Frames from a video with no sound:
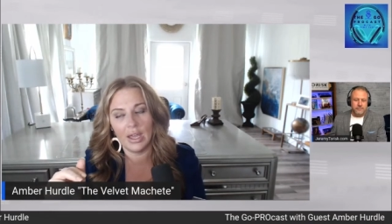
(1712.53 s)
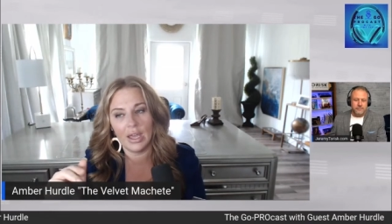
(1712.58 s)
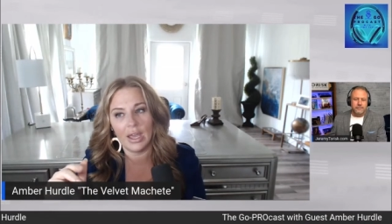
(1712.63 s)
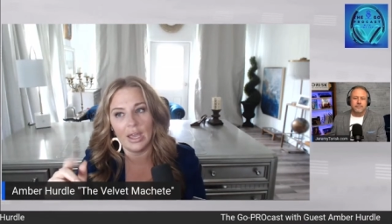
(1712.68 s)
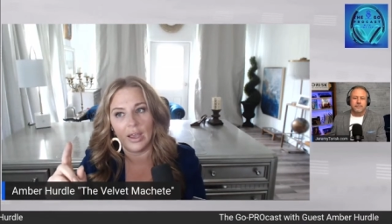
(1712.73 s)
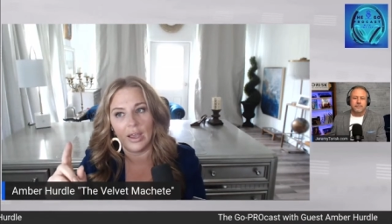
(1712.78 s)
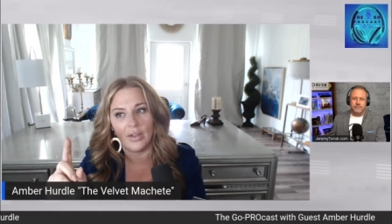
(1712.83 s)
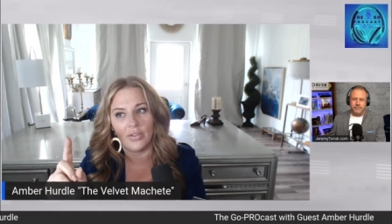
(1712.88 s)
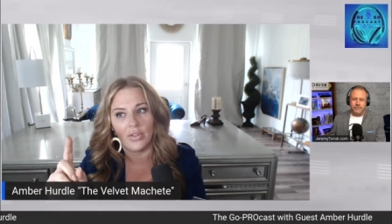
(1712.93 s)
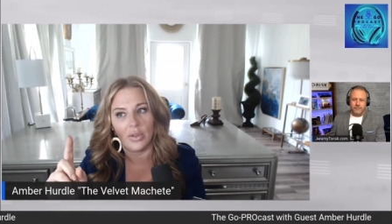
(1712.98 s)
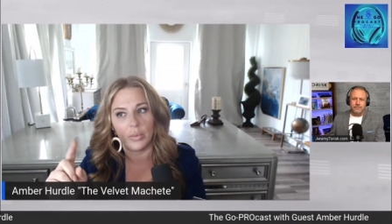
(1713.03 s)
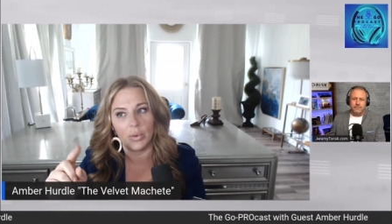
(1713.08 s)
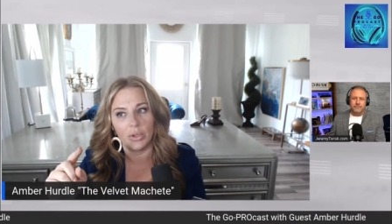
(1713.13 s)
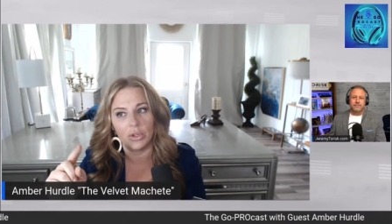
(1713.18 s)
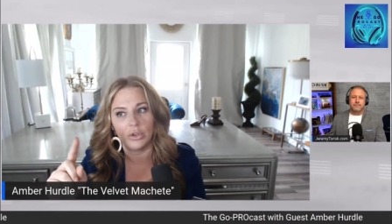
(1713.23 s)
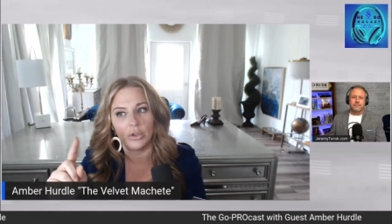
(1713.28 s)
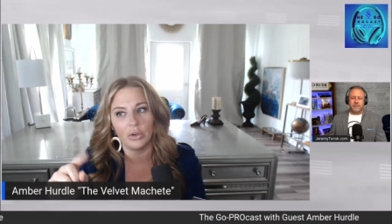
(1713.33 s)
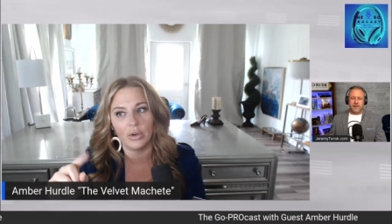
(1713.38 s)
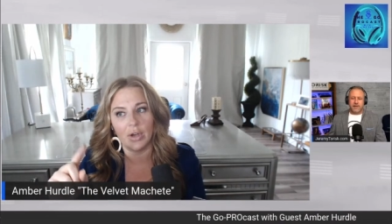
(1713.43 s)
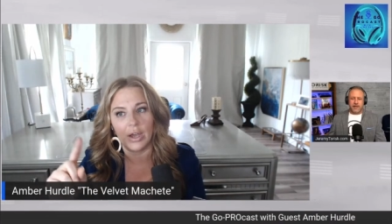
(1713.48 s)
Mm-hmm. And then
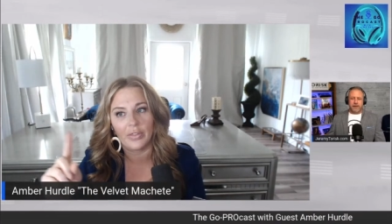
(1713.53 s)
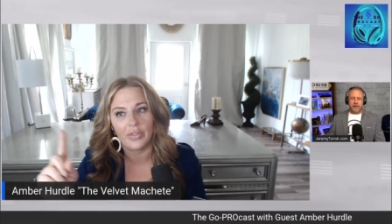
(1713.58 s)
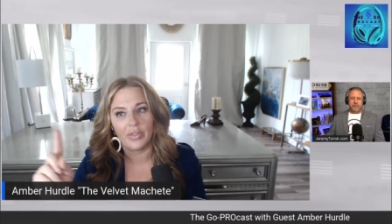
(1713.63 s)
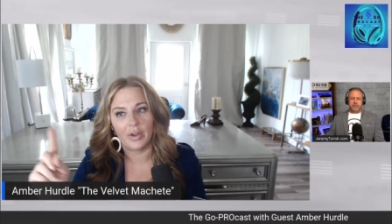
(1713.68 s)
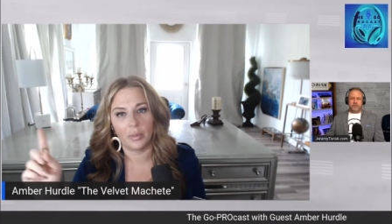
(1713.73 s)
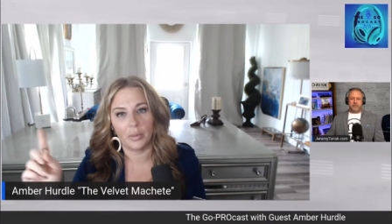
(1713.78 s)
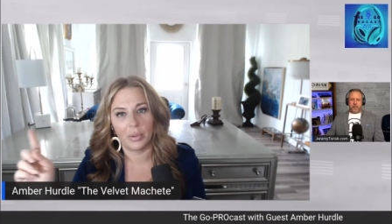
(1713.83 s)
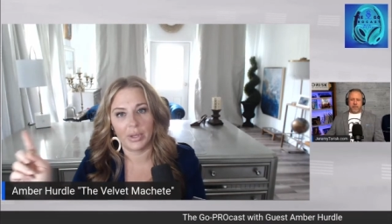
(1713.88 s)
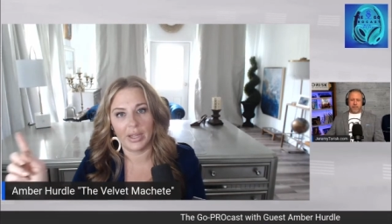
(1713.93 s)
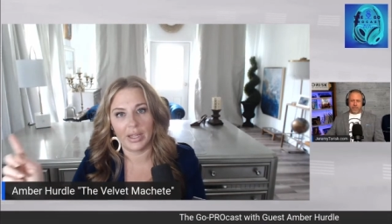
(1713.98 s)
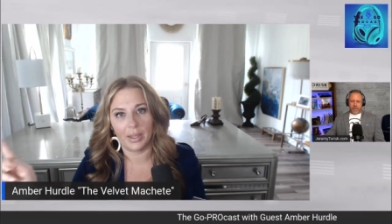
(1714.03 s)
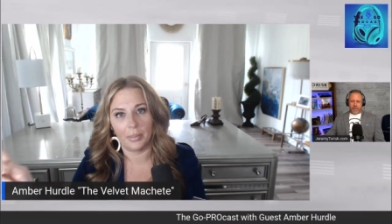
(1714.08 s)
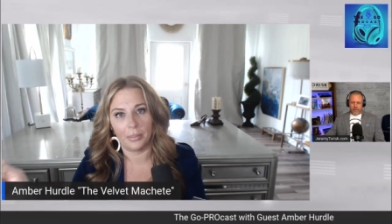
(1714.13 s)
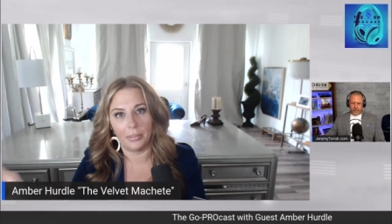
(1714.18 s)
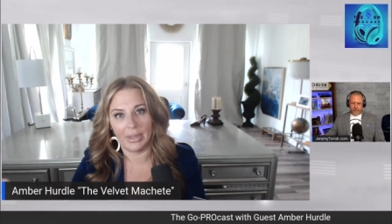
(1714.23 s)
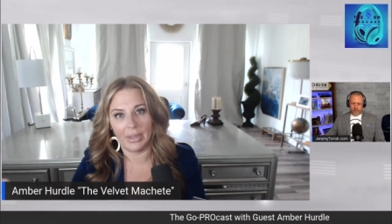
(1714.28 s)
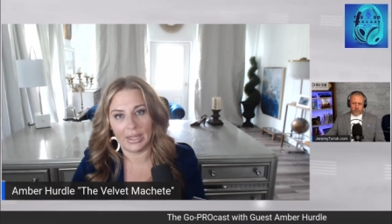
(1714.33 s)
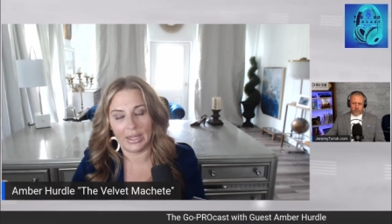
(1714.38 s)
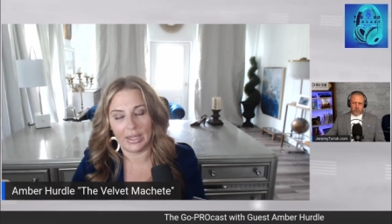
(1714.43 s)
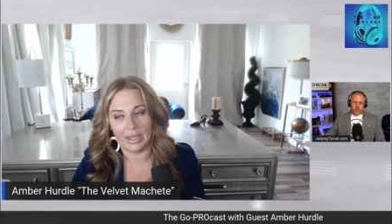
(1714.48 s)
when you're yep. out there playing
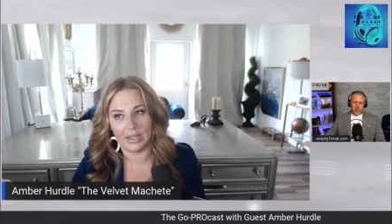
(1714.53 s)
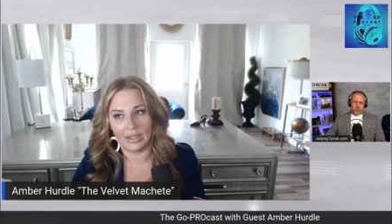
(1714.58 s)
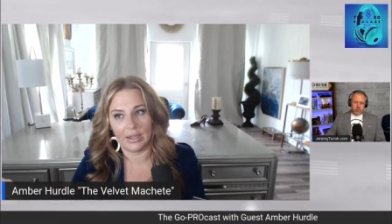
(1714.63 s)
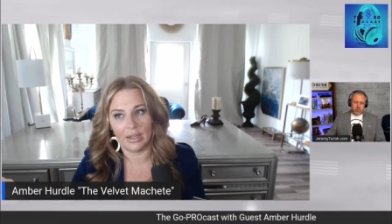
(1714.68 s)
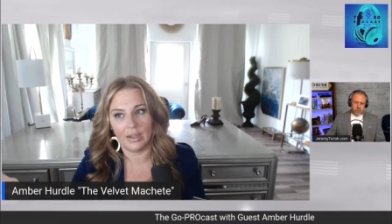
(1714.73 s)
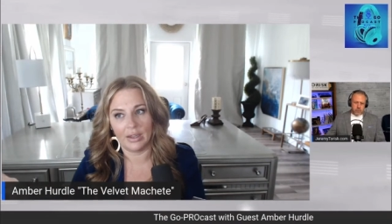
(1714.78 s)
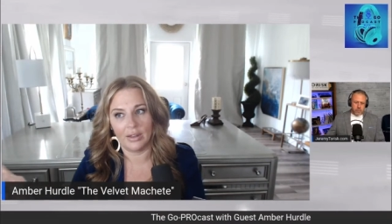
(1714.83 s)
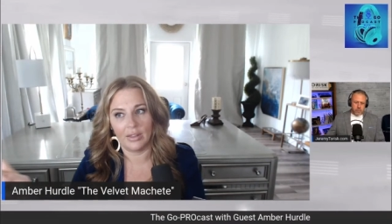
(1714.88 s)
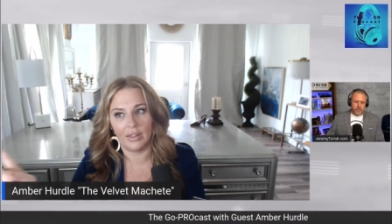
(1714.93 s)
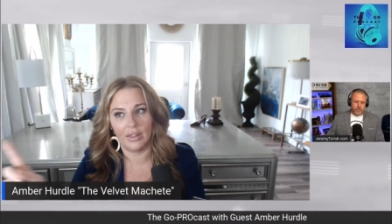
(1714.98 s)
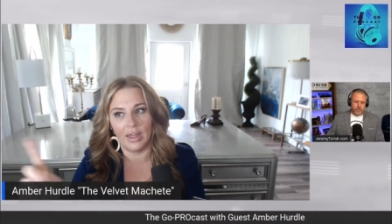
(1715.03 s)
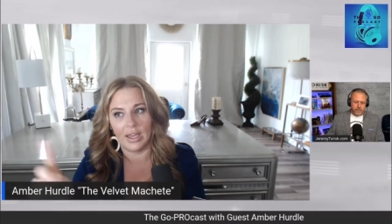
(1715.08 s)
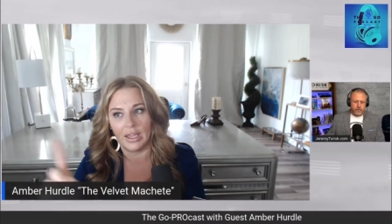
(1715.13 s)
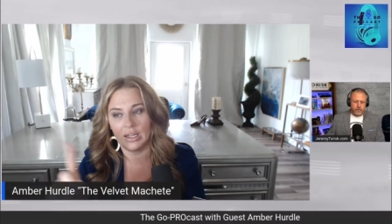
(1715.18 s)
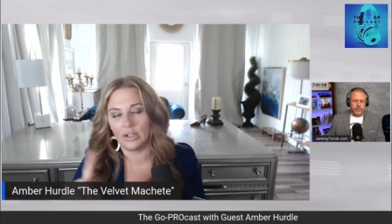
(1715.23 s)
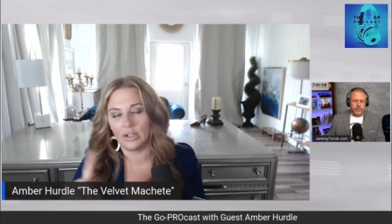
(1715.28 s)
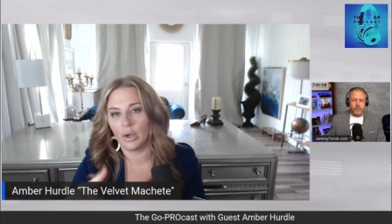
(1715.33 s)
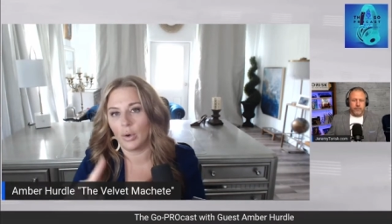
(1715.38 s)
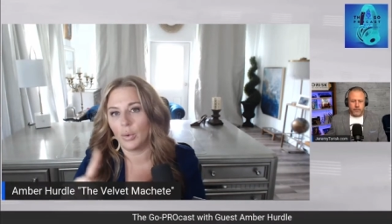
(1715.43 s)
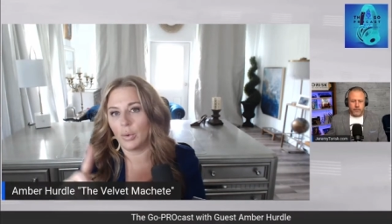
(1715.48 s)
big, they
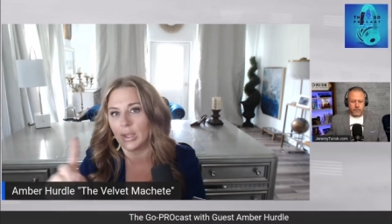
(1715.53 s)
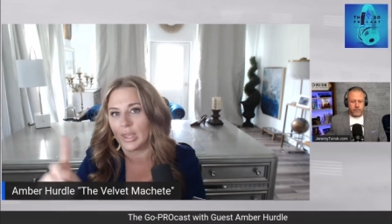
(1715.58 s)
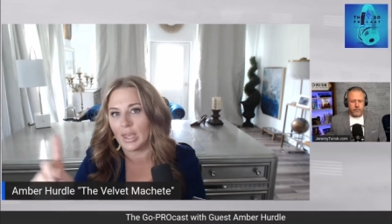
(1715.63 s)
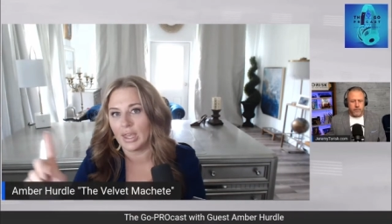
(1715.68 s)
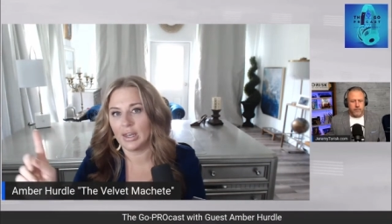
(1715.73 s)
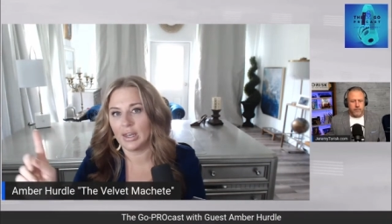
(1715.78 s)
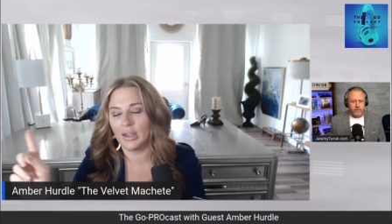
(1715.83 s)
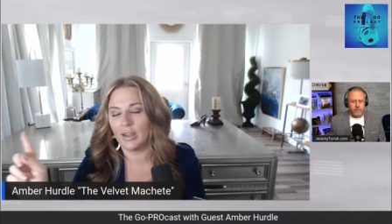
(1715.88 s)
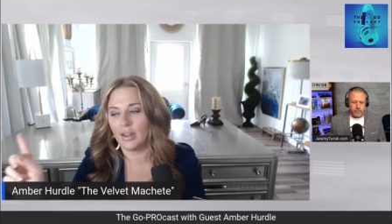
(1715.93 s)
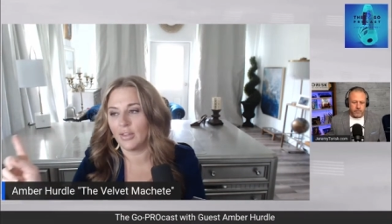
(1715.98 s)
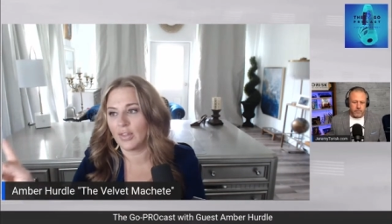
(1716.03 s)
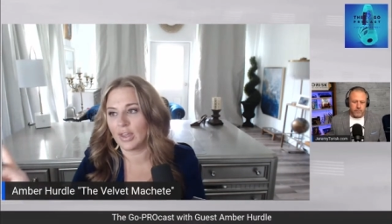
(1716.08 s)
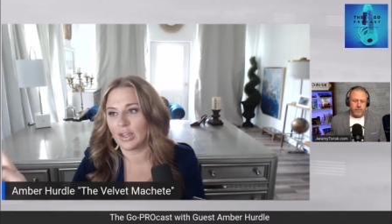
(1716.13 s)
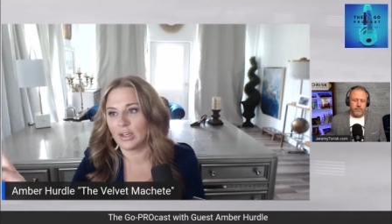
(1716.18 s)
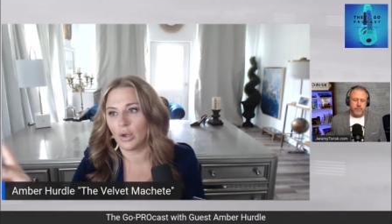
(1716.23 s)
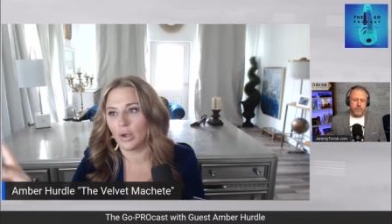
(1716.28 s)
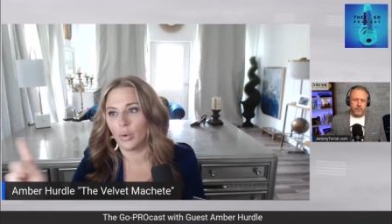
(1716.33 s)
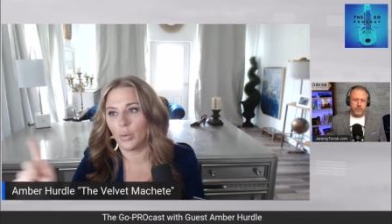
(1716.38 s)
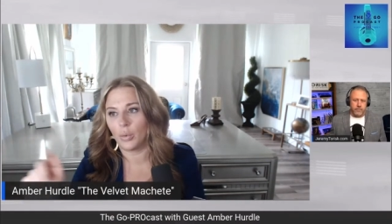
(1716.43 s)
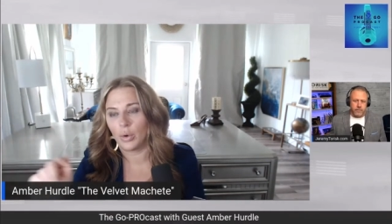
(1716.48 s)
don't get it and they
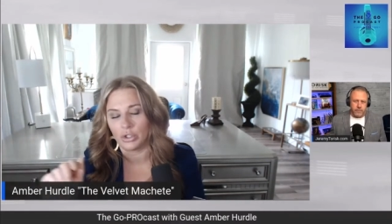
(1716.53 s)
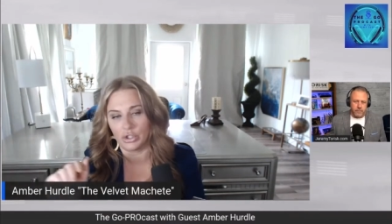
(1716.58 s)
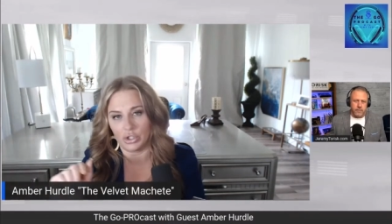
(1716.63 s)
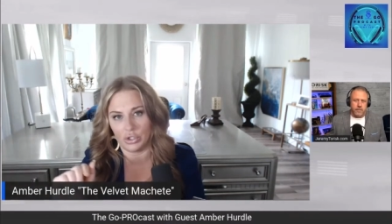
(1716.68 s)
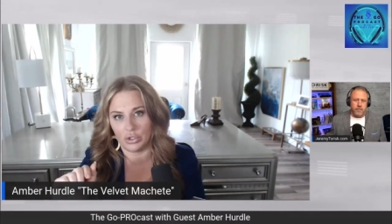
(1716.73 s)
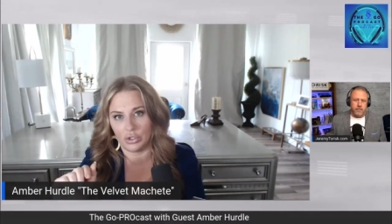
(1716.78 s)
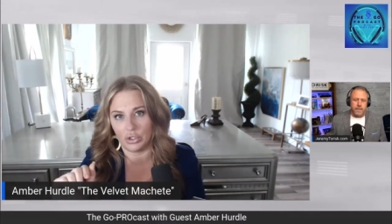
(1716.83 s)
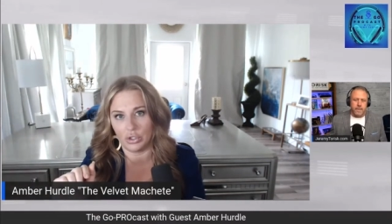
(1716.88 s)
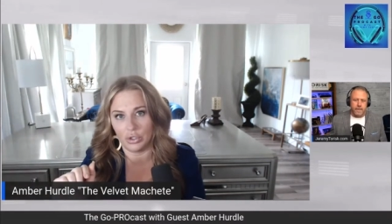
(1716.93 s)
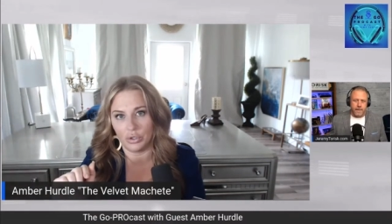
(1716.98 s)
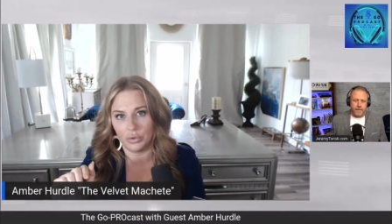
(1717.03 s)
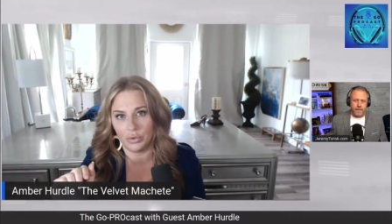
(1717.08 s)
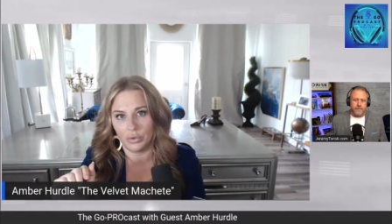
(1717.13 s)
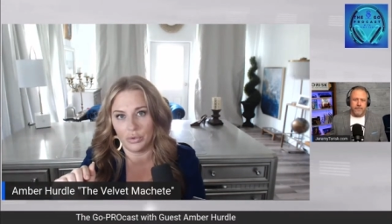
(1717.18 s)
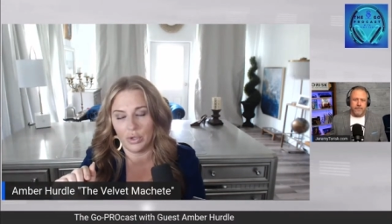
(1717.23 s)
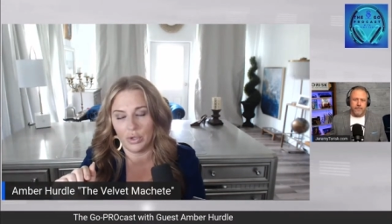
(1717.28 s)
don't want you to.